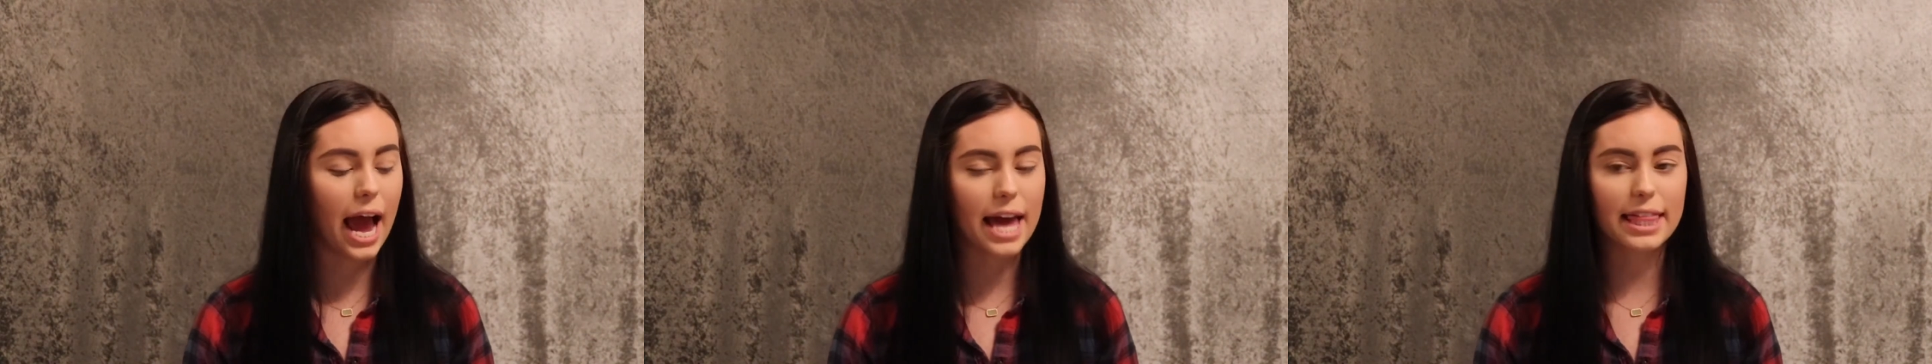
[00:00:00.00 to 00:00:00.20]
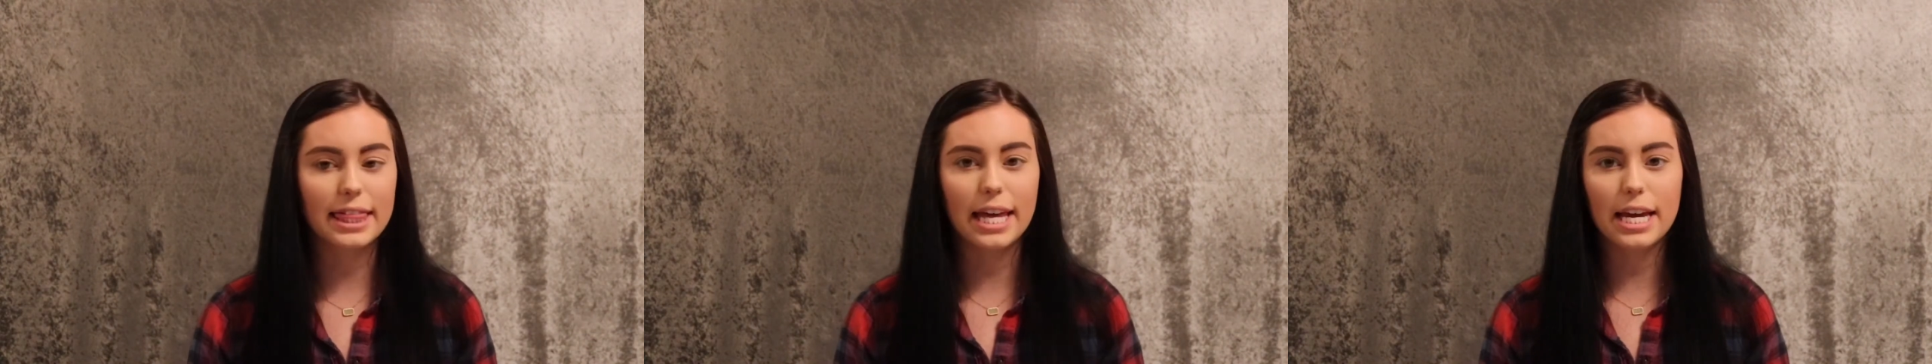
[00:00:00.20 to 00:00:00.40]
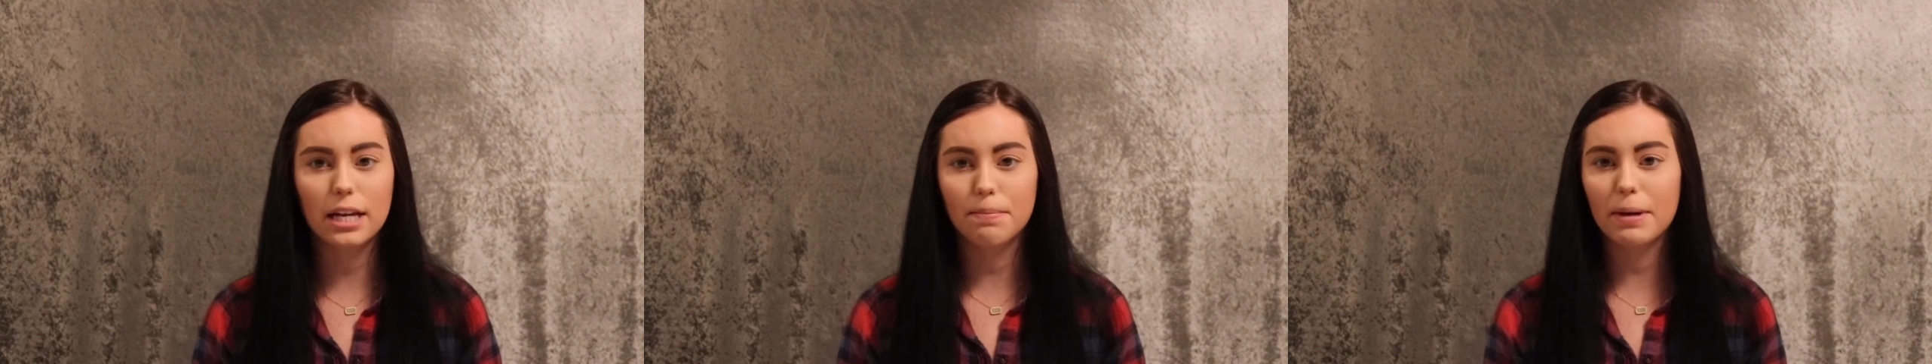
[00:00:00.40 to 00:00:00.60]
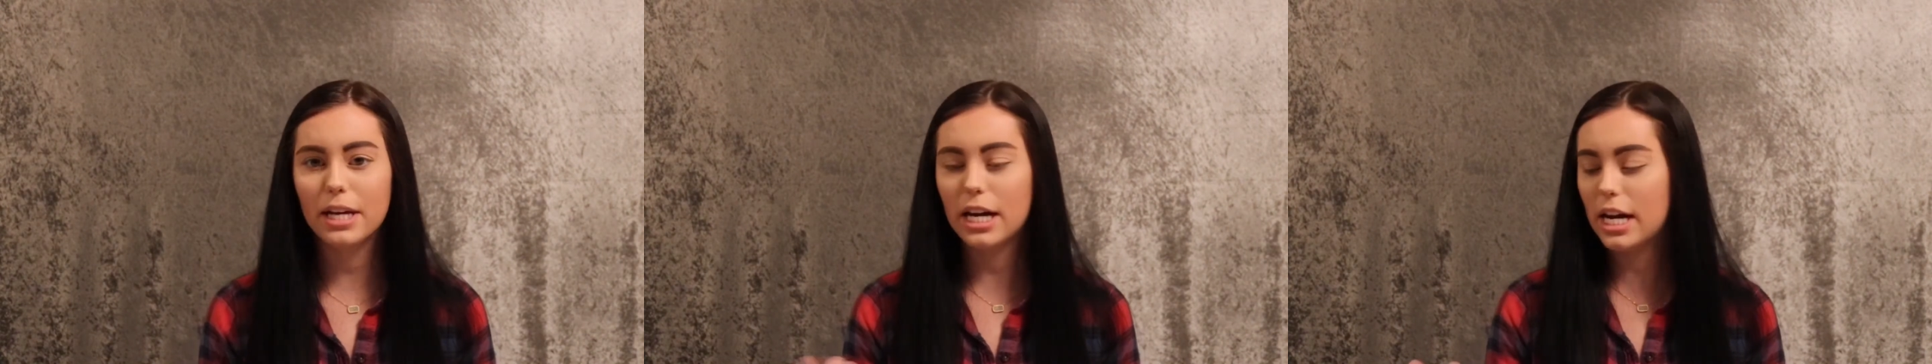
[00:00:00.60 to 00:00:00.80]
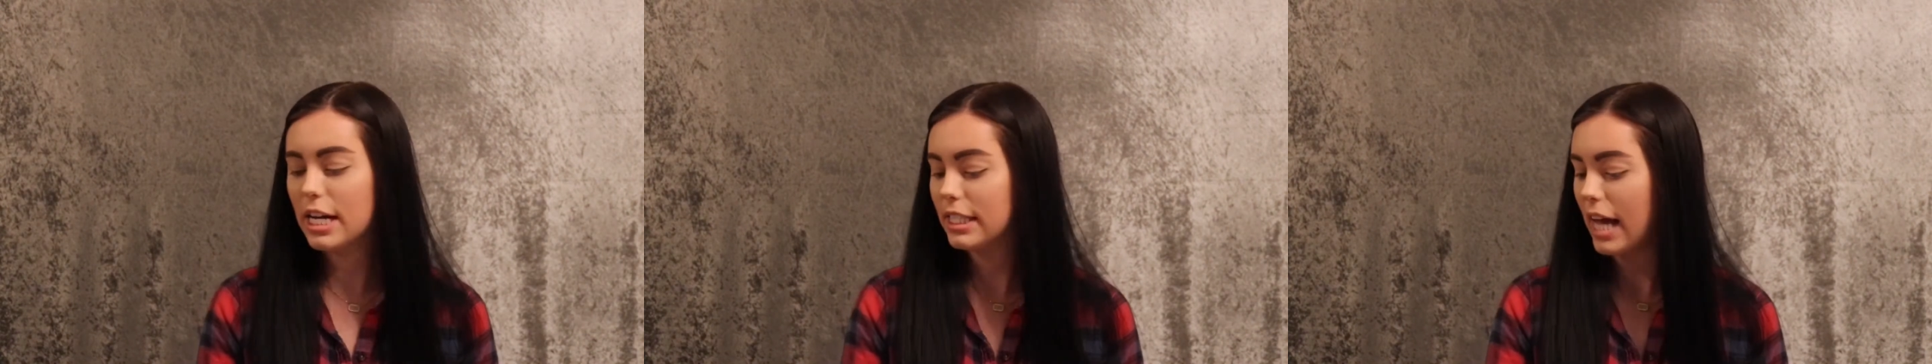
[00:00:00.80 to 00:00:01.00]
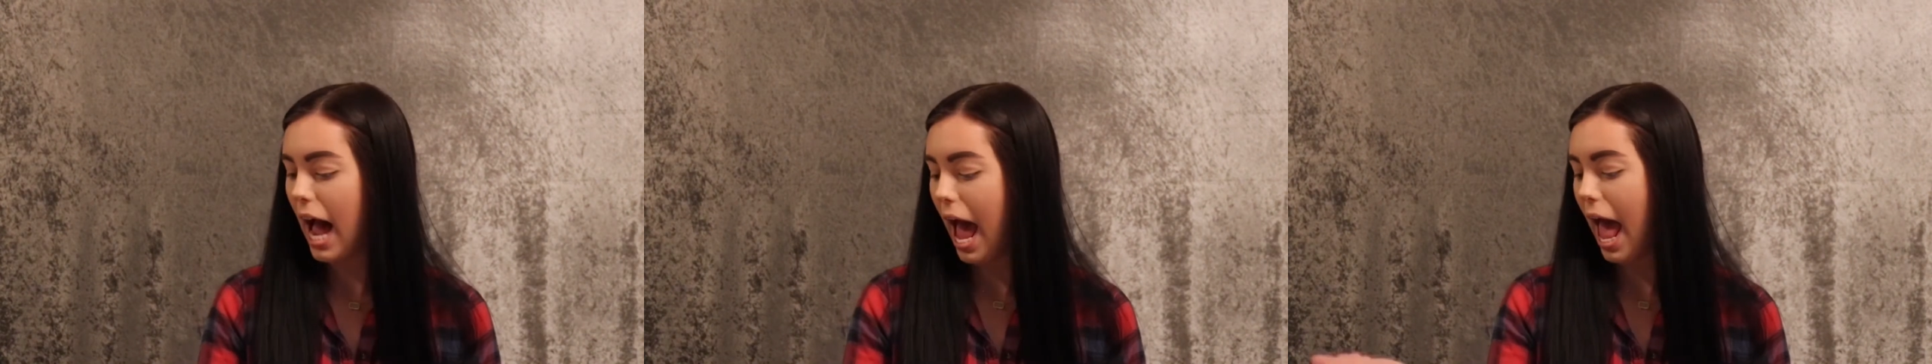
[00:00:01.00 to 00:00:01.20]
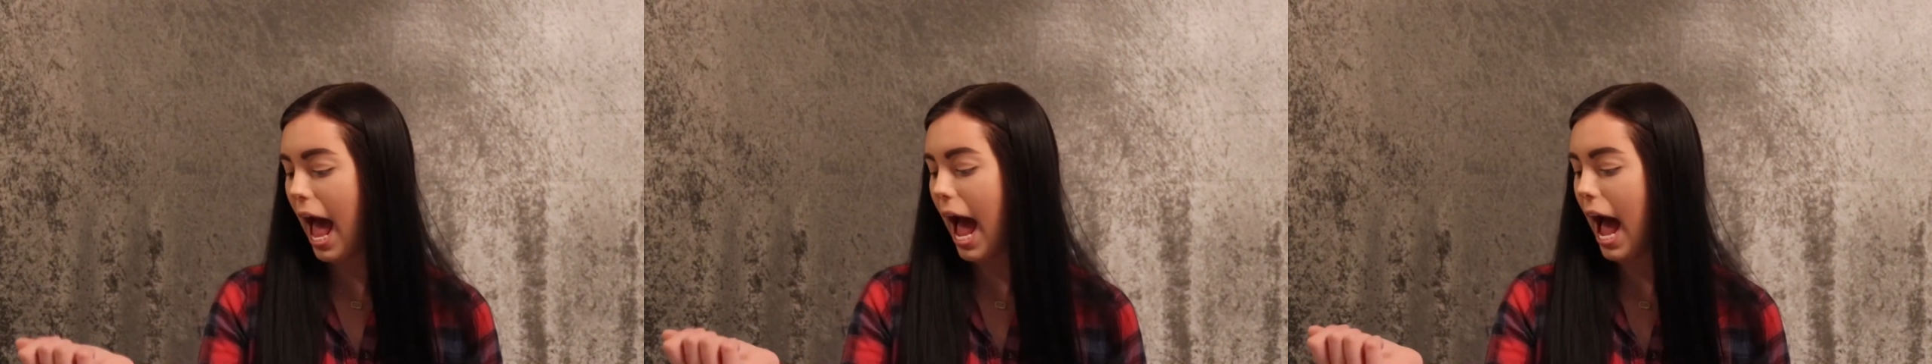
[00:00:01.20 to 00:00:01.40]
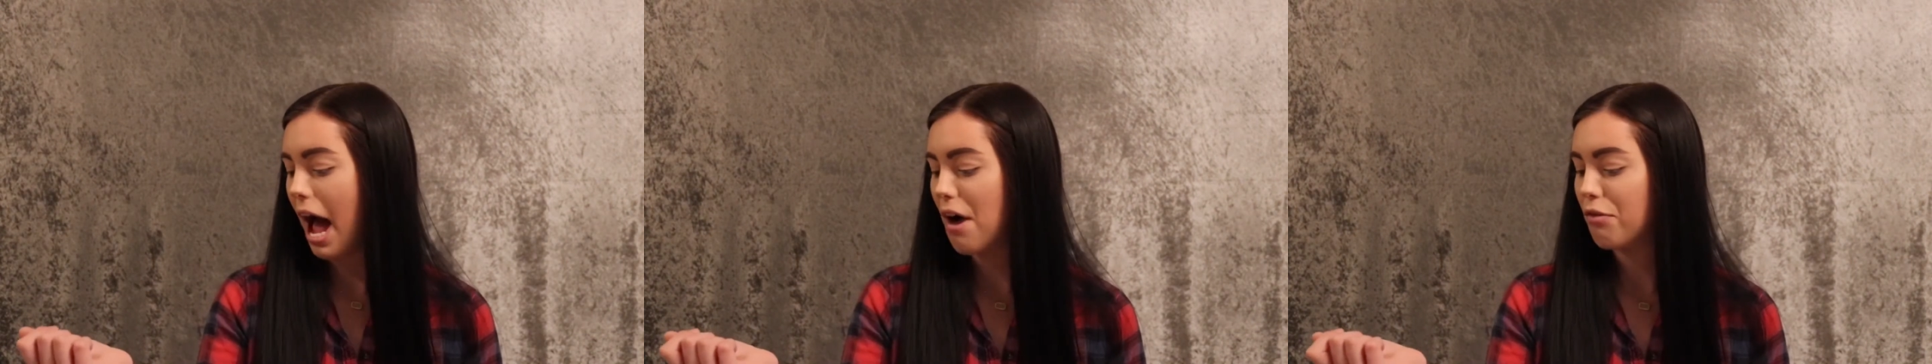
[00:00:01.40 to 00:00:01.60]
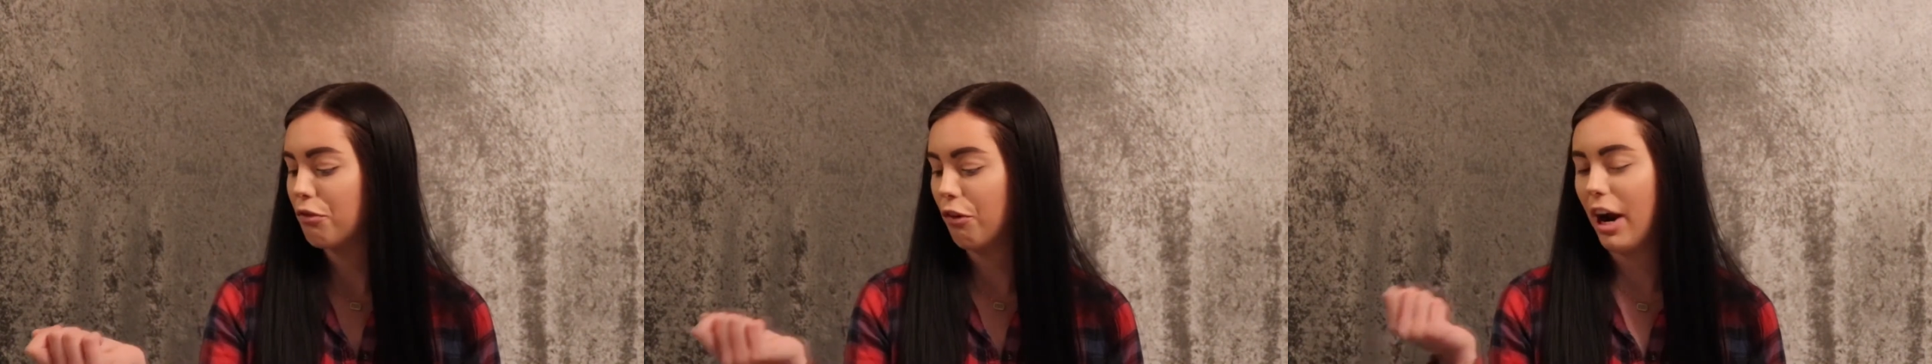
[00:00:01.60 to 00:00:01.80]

I think because I have